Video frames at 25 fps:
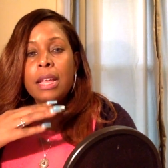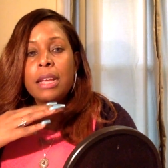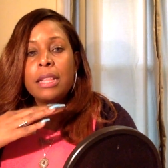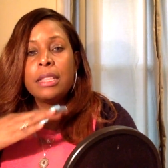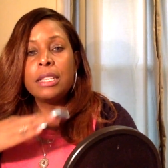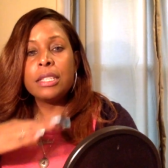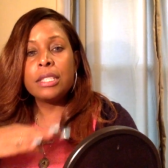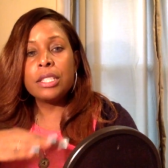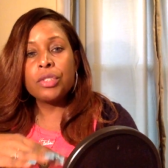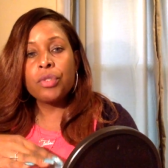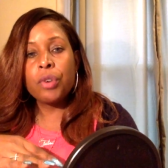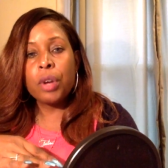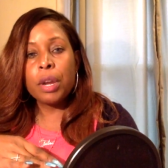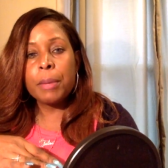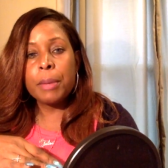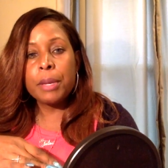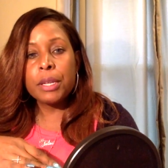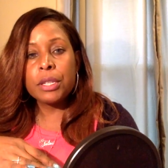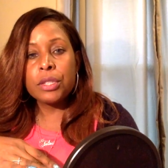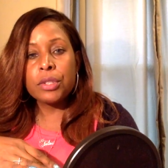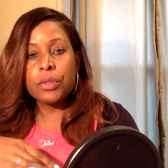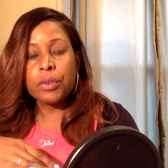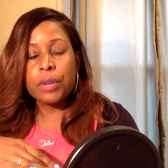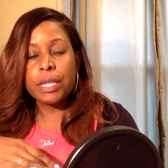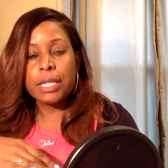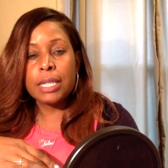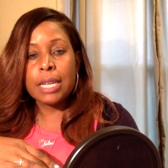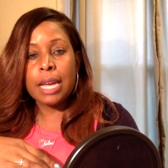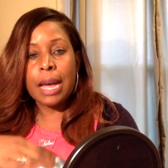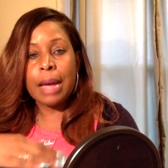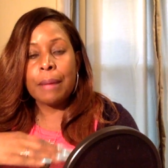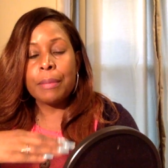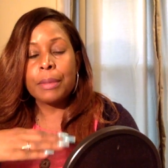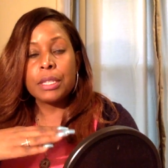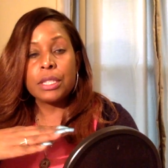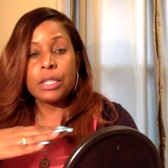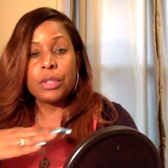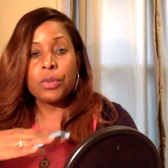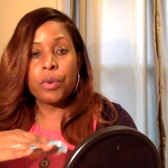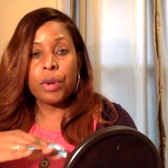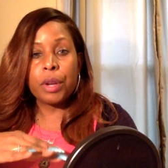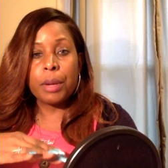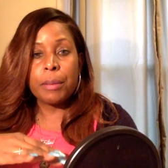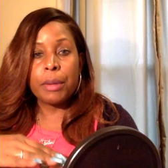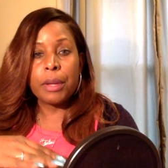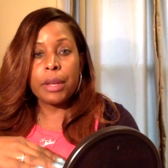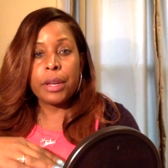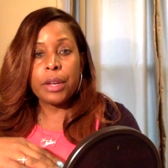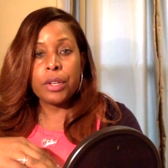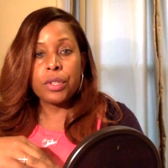this is going to be a story time. This is going to
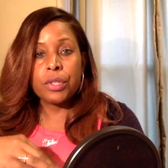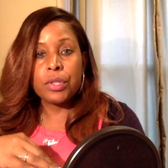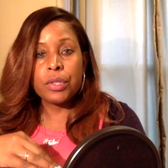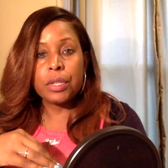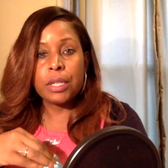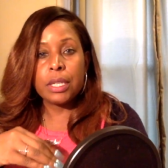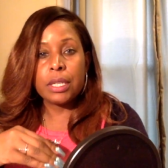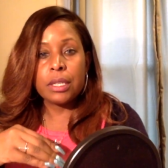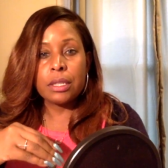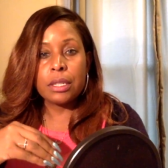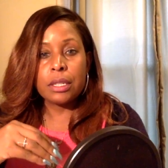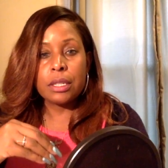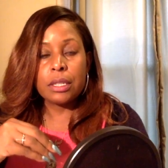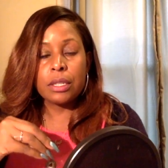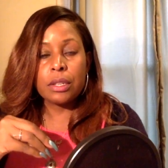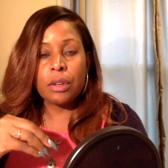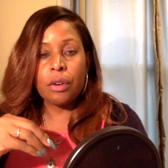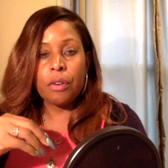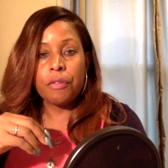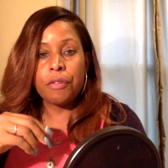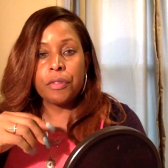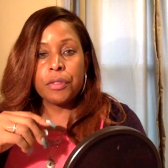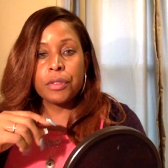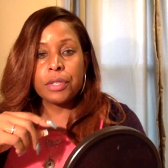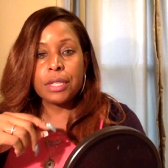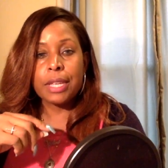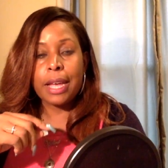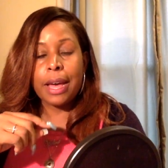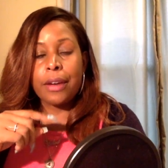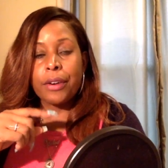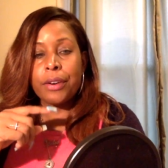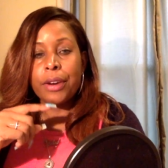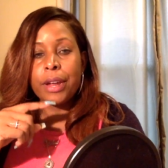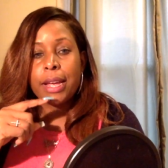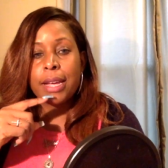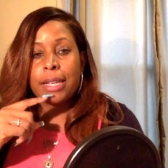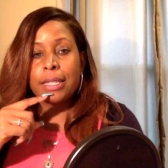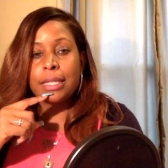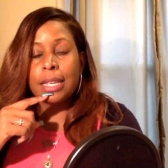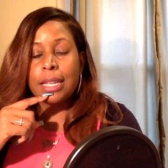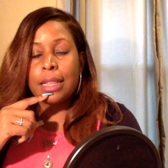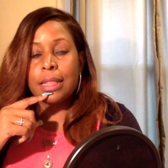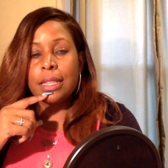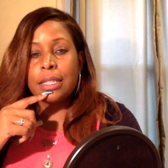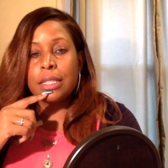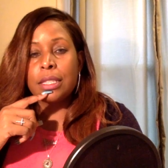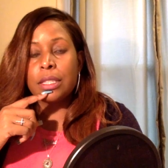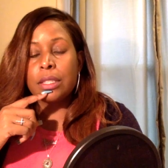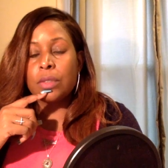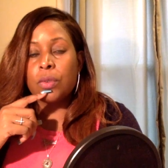be an entry into Soulful Saturdays, and
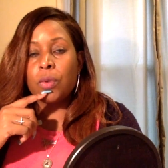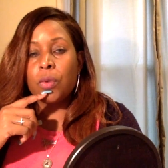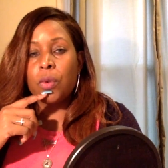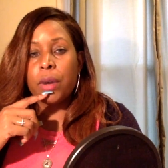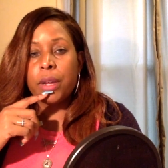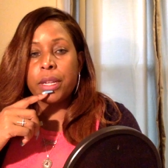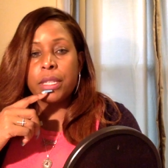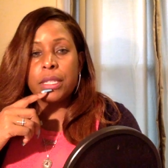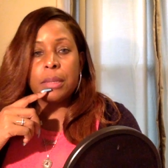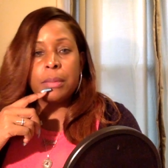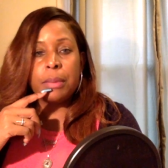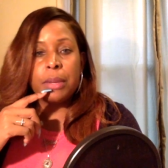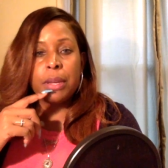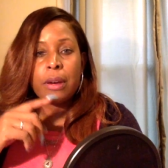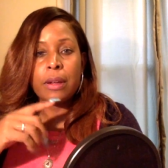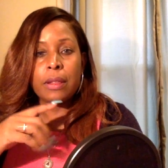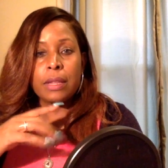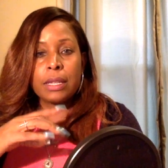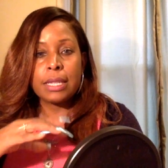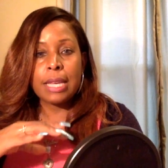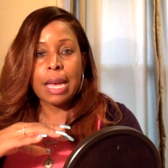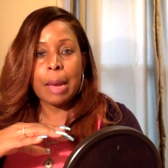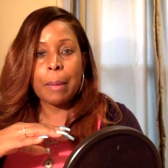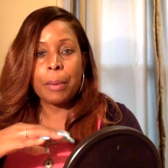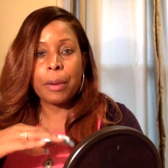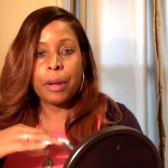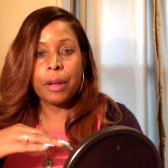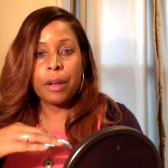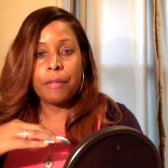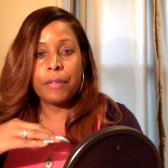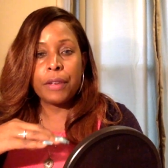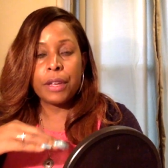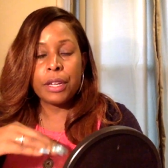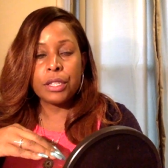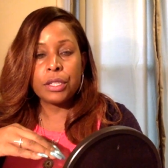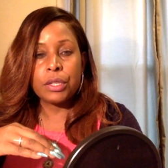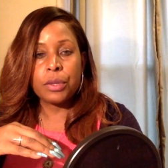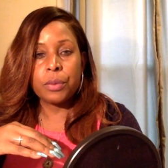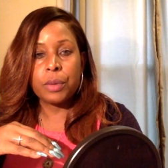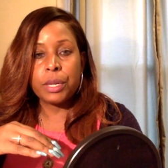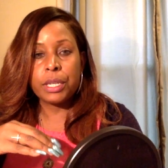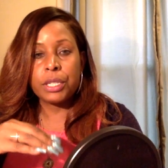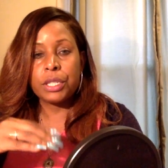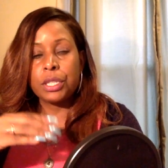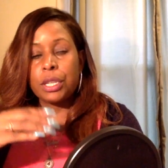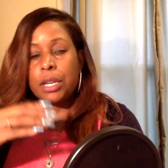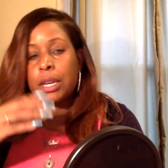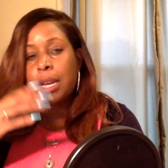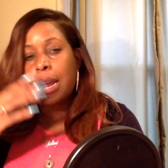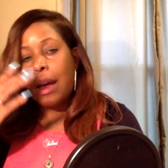this is going to be on the topic of
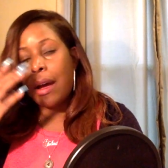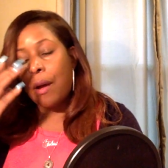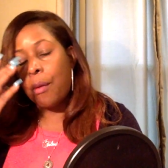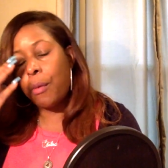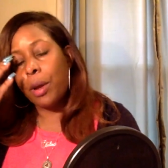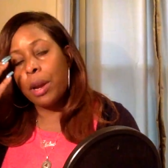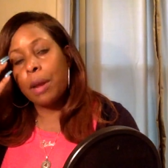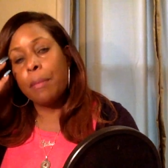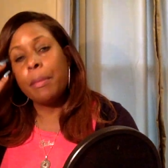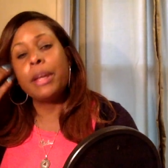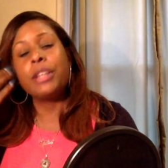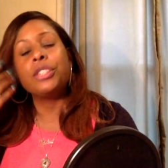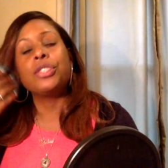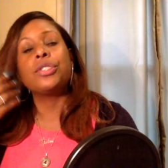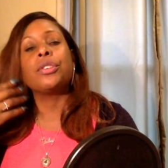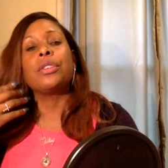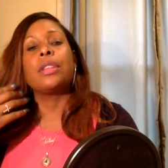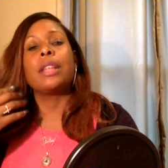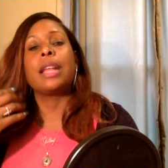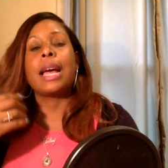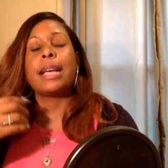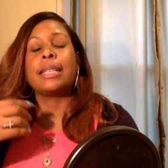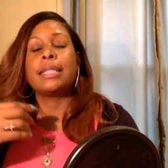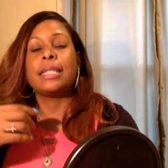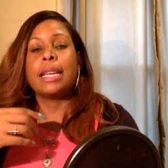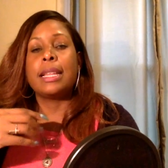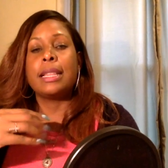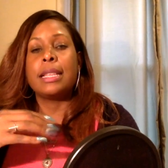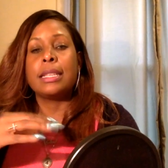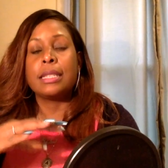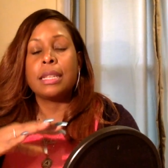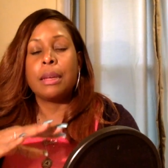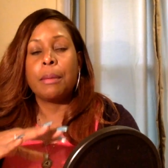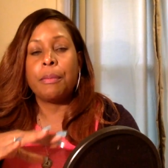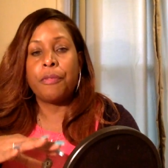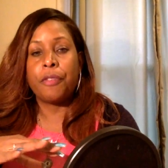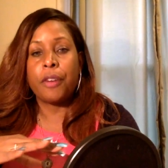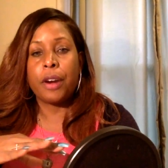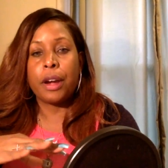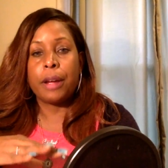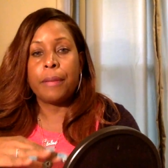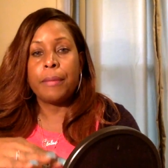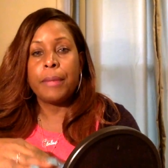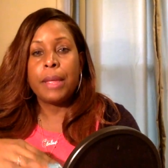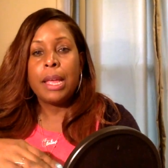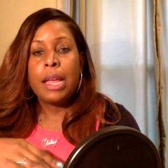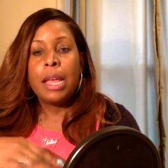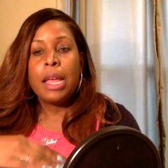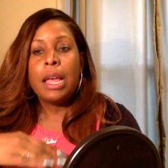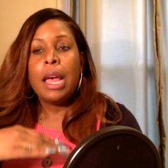intuition. Now, I want to make sure that I say this up front.
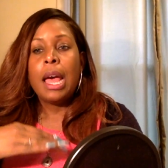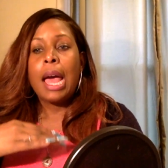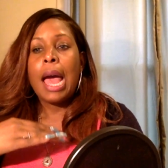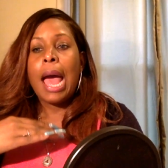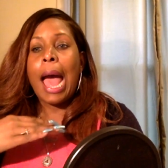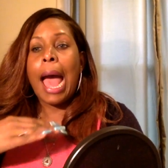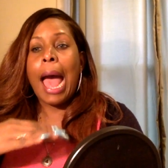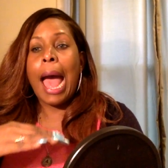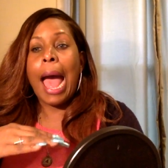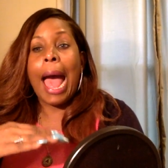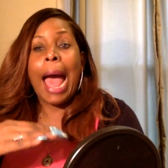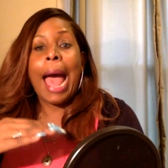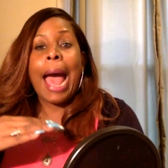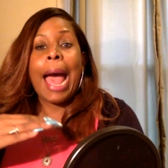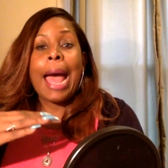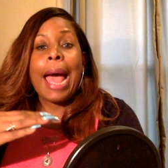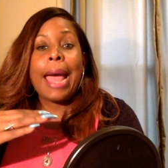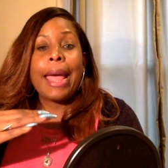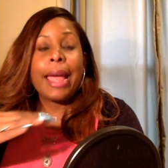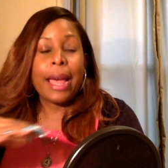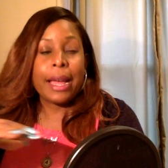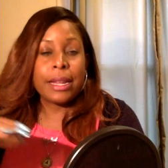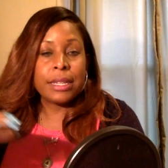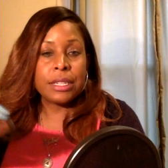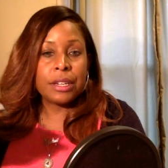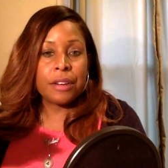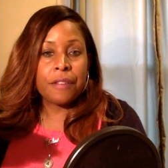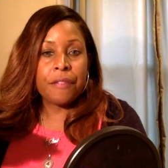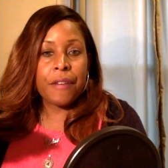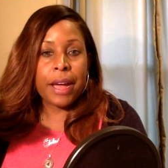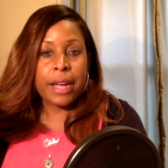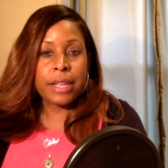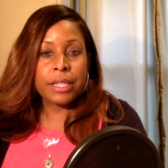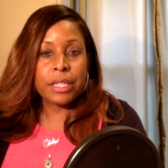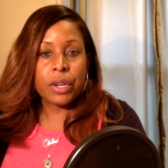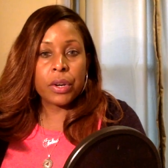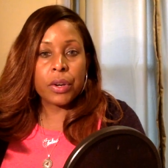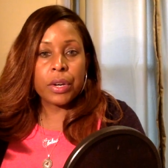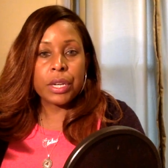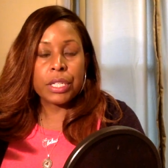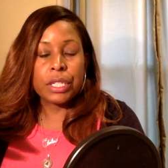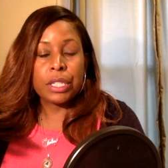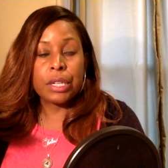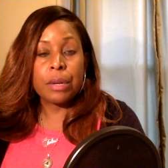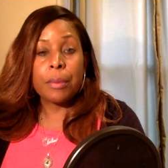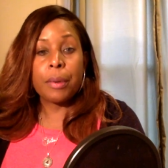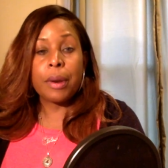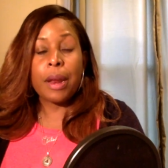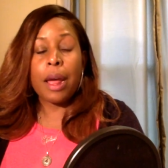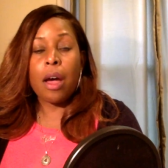I identify as a
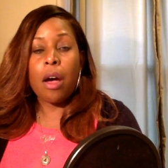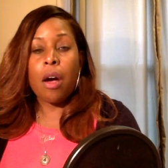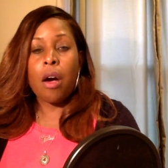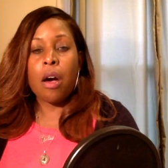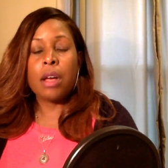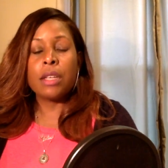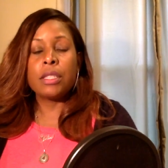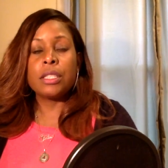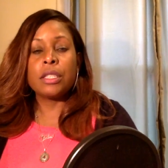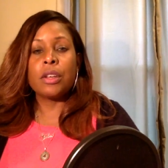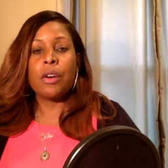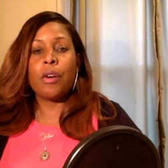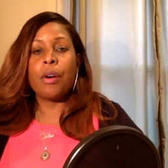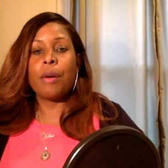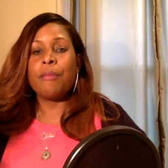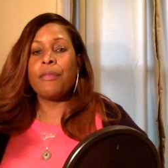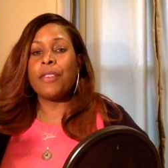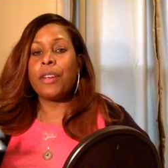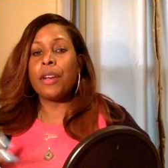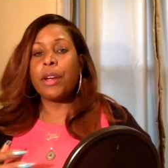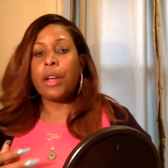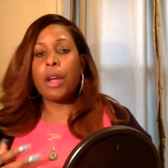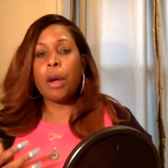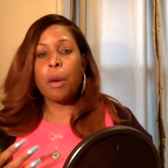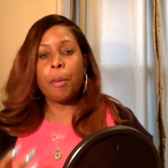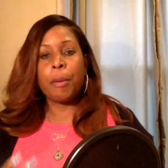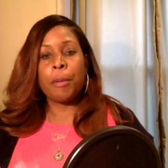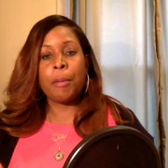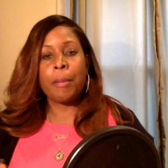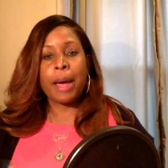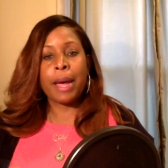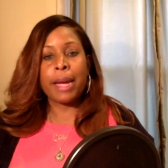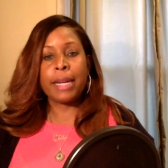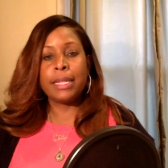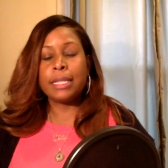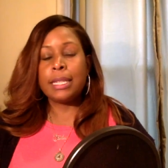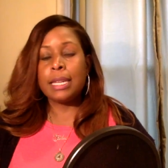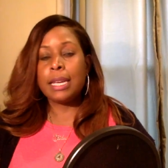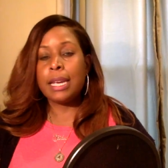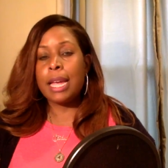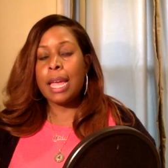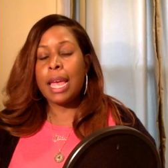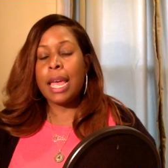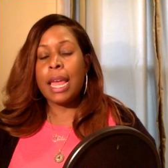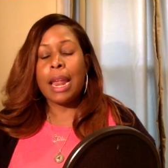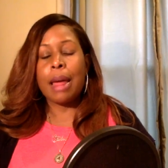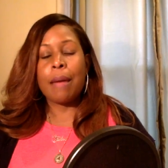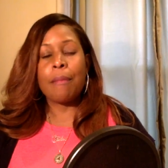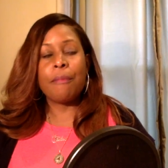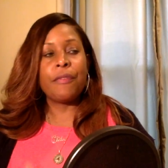Christian, but I also am very open-minded,
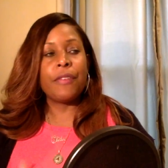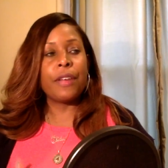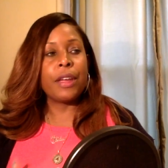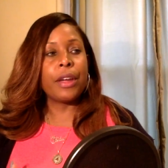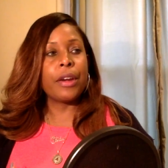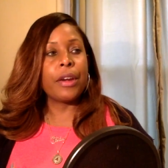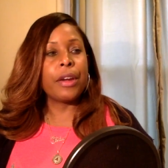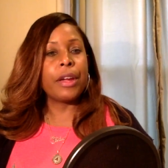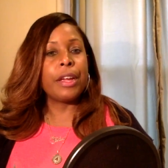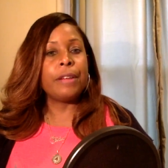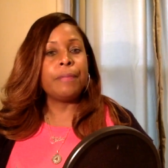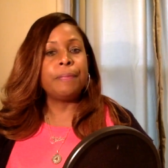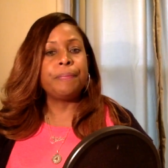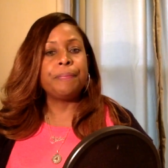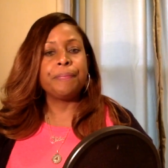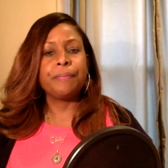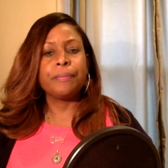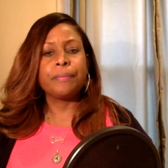and I'm very